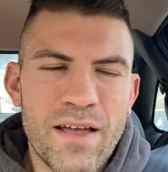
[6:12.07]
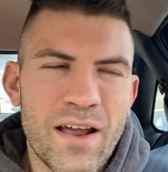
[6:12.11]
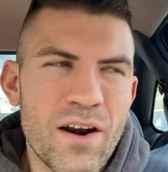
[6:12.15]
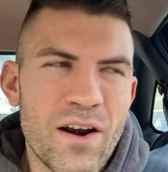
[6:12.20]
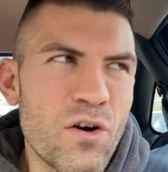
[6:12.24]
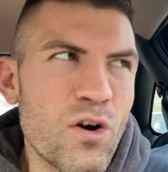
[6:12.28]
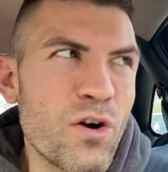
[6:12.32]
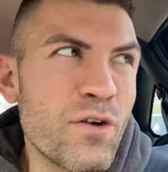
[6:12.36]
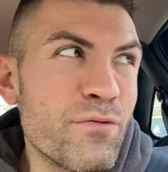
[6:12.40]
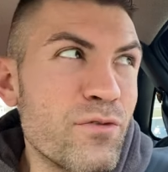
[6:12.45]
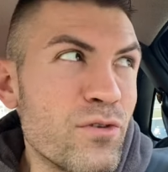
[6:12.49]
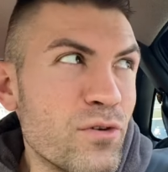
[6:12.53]
I
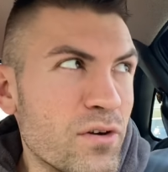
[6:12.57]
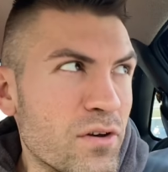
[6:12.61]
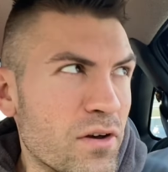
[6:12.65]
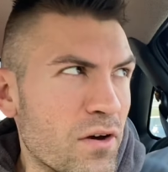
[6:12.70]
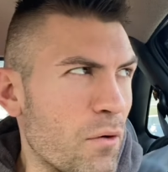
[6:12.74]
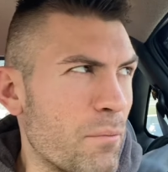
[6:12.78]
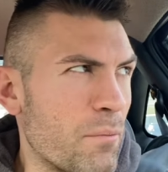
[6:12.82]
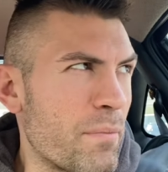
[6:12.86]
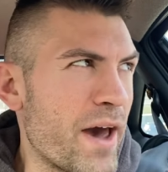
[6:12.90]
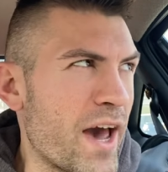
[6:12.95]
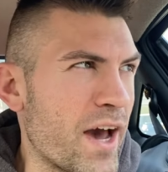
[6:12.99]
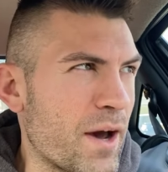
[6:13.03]
don't know if you could
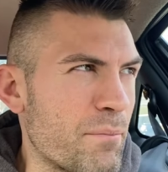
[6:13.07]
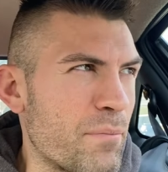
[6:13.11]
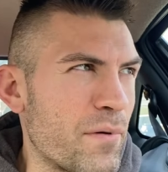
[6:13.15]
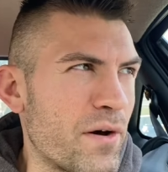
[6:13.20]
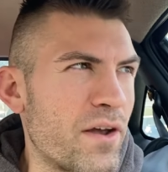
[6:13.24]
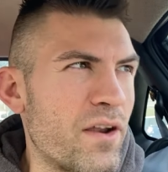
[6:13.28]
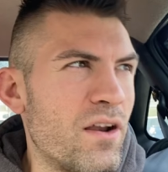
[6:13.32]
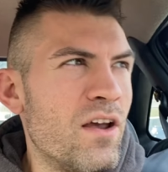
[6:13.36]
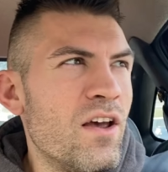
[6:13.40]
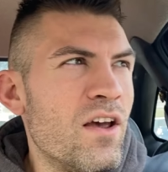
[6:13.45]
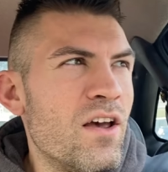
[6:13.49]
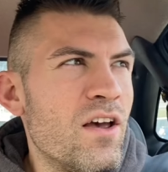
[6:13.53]
go back,
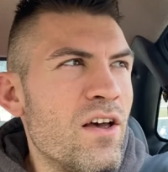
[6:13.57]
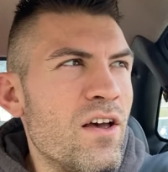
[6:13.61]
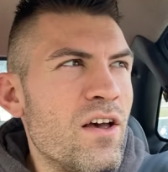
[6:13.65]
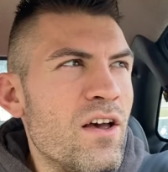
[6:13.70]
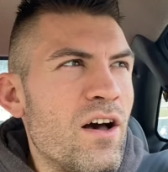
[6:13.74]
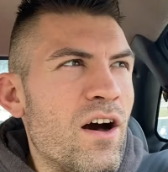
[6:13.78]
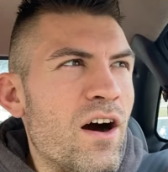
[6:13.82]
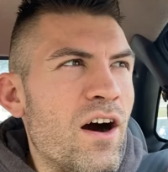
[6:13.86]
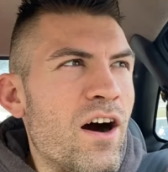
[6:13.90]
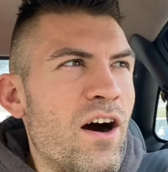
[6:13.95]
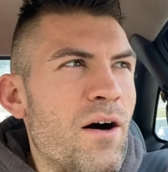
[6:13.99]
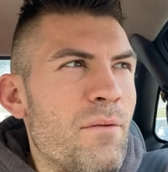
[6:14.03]
but
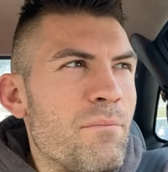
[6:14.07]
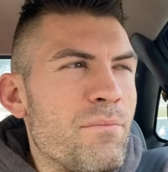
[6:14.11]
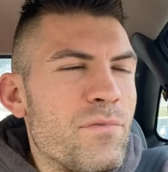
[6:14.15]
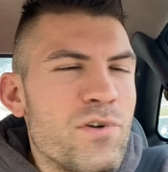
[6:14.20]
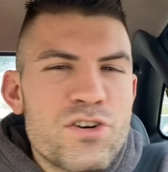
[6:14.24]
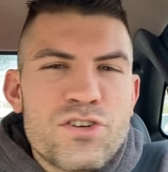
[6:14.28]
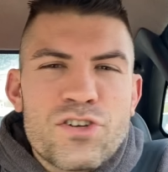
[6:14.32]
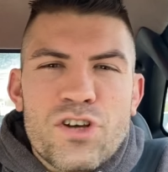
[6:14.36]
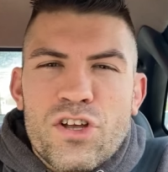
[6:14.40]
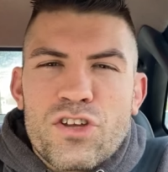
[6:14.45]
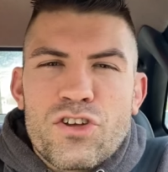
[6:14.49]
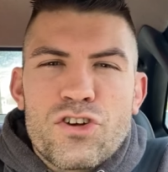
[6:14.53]

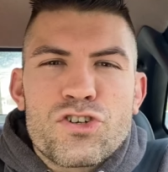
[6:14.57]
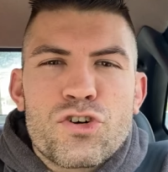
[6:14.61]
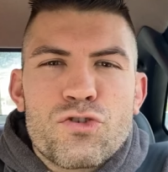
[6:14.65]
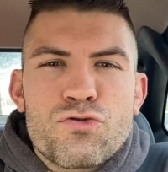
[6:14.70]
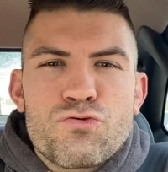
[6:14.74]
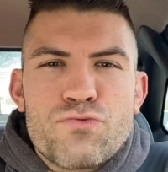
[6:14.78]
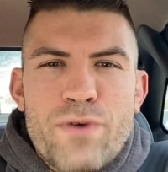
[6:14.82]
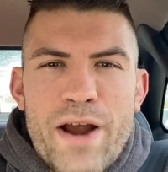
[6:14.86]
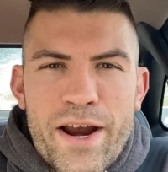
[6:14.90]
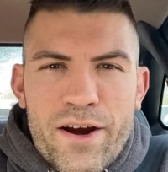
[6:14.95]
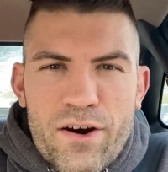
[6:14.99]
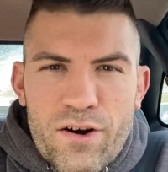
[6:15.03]
there's a
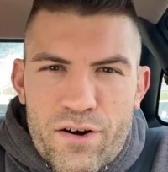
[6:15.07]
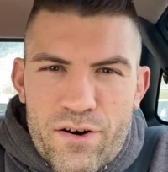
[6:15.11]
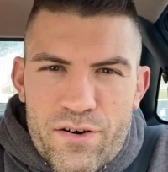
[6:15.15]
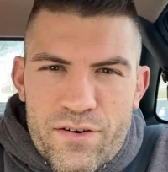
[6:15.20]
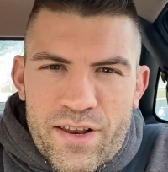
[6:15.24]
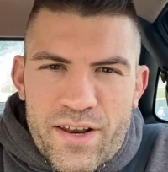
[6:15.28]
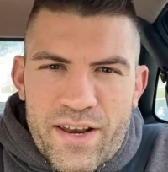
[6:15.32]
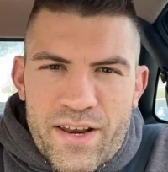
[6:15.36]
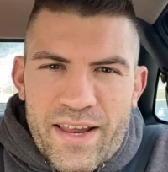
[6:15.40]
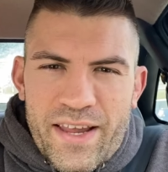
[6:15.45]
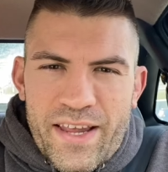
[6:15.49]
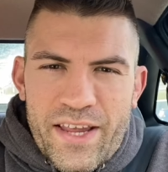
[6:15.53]
record,
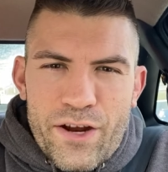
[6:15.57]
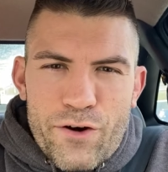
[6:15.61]
an